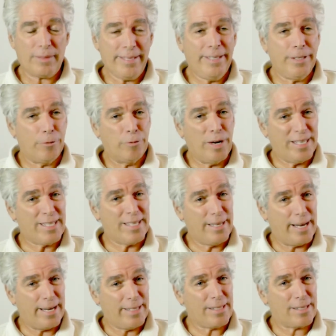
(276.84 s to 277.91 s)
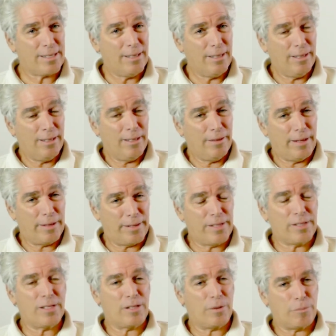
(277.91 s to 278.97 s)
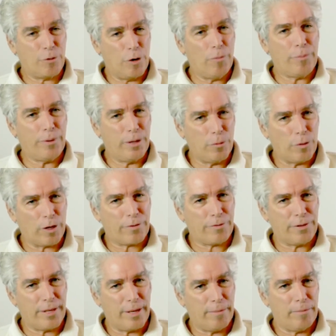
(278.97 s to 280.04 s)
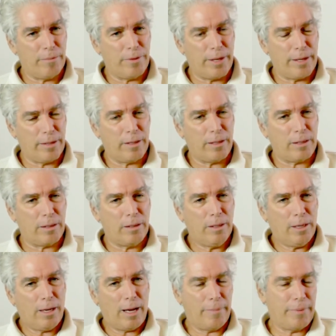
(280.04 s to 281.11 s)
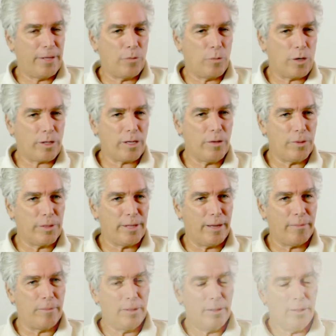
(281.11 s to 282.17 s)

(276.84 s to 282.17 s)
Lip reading: resonates that this is appropriate work for them, then I begin working with them.